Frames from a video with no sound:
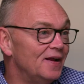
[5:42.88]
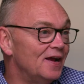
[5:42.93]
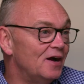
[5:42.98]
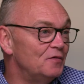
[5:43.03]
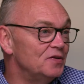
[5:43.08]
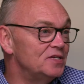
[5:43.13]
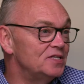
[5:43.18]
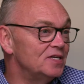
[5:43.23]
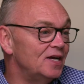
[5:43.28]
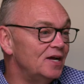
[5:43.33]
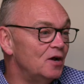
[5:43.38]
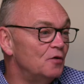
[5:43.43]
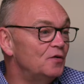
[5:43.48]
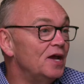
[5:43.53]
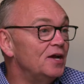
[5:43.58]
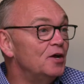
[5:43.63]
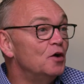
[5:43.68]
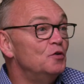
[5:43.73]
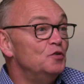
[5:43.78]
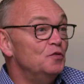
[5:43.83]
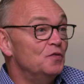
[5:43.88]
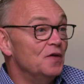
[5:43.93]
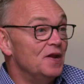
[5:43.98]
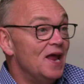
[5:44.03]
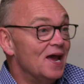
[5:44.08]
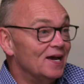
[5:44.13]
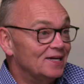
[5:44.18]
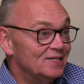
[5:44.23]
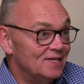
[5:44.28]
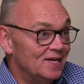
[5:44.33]
I would say, okay, go do the
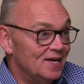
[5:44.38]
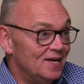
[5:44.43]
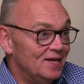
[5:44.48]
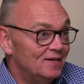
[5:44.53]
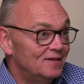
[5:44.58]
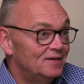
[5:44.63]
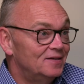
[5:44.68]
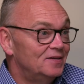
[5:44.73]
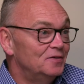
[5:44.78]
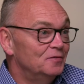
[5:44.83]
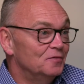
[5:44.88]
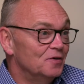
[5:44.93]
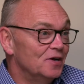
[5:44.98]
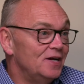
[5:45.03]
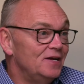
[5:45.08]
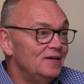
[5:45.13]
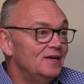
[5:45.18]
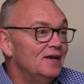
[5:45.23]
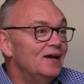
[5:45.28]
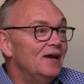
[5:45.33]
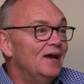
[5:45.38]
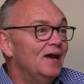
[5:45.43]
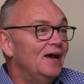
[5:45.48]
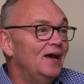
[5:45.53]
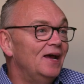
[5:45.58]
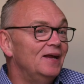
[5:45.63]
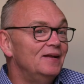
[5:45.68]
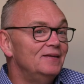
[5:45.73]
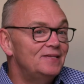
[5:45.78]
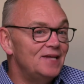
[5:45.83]
next thing, right?
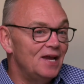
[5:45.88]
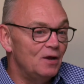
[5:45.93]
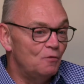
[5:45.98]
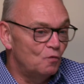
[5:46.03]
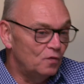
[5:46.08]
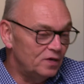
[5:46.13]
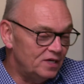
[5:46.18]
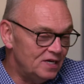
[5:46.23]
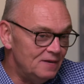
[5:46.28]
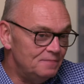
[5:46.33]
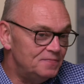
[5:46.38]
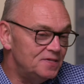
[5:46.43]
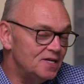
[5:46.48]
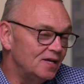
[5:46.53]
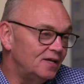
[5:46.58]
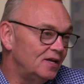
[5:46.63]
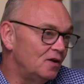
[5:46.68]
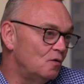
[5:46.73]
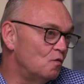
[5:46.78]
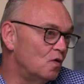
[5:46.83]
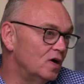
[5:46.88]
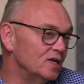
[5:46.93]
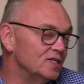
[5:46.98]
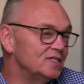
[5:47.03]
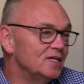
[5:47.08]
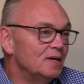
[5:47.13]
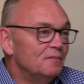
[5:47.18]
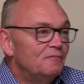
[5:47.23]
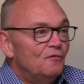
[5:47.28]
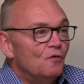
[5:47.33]
And keep taking one
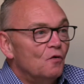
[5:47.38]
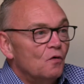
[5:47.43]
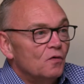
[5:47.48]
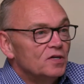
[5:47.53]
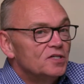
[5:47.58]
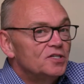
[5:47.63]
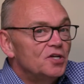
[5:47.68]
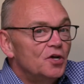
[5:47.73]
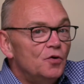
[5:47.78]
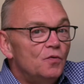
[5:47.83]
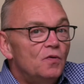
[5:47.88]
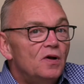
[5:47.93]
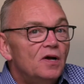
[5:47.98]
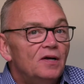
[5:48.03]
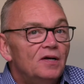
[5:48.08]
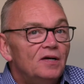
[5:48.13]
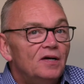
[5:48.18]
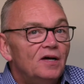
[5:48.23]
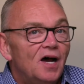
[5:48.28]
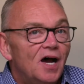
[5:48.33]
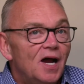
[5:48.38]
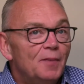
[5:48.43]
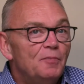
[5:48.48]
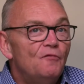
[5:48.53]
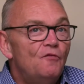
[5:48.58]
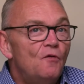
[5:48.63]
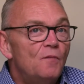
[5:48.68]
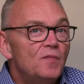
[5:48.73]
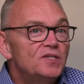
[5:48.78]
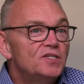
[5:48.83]
step forward. So high
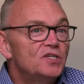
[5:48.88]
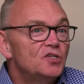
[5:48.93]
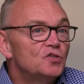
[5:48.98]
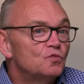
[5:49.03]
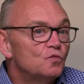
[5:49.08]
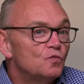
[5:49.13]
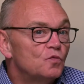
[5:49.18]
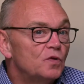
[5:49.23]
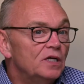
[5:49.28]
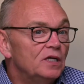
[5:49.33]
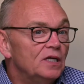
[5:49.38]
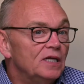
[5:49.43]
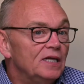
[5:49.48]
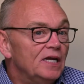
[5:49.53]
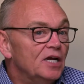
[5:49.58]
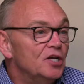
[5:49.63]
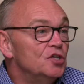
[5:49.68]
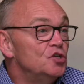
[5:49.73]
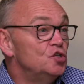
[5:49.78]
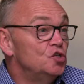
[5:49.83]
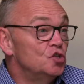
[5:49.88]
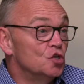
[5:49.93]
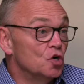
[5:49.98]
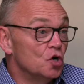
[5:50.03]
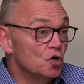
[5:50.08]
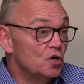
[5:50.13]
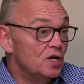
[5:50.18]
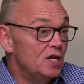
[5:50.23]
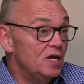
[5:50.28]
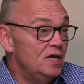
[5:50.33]
performance is really a
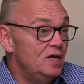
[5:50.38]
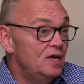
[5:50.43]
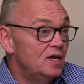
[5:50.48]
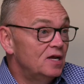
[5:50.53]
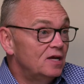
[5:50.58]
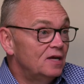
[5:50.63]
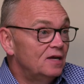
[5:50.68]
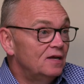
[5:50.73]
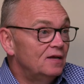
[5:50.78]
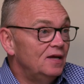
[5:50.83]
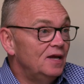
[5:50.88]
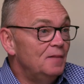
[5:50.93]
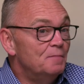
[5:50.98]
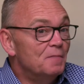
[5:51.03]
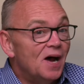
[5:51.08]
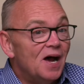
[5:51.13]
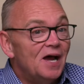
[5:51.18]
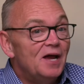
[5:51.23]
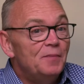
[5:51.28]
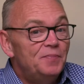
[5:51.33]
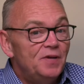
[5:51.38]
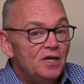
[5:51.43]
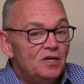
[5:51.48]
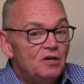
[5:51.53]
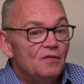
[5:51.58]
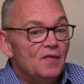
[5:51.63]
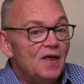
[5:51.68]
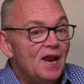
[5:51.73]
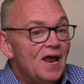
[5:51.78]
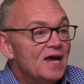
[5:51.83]
journey, in my
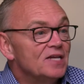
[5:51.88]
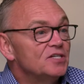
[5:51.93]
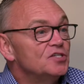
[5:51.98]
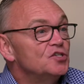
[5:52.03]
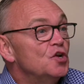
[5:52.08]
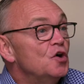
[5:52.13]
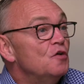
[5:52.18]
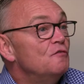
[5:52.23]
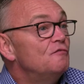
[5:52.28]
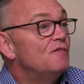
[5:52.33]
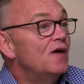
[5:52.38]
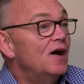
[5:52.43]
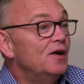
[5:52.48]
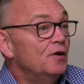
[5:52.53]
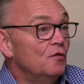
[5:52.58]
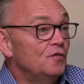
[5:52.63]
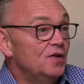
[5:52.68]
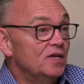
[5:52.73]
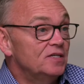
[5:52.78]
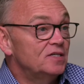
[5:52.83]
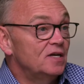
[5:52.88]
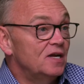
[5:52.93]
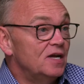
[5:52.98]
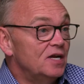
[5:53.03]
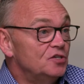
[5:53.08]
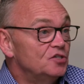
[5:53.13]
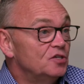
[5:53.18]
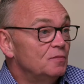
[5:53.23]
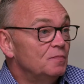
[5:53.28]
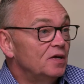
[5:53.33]
opinion, that has no final
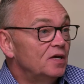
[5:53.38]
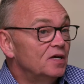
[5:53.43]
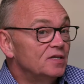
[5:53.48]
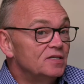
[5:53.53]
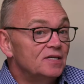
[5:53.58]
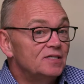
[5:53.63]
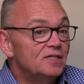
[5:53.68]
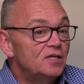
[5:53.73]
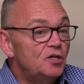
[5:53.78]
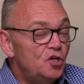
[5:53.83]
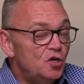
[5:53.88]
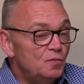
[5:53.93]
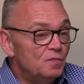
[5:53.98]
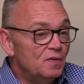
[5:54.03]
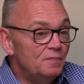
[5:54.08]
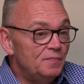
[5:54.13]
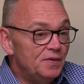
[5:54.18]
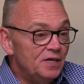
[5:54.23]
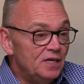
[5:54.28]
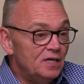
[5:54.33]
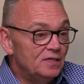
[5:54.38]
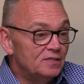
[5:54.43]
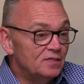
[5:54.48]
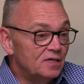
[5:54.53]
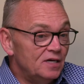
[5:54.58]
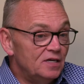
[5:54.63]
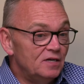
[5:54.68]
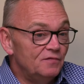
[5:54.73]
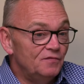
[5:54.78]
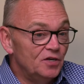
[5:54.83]
destination, because as human beings
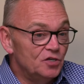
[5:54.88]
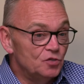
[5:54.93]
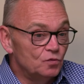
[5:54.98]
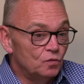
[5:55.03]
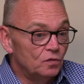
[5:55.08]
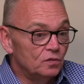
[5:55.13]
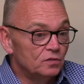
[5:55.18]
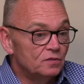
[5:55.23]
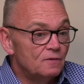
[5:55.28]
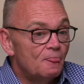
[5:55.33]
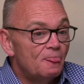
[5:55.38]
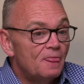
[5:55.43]
and individuals,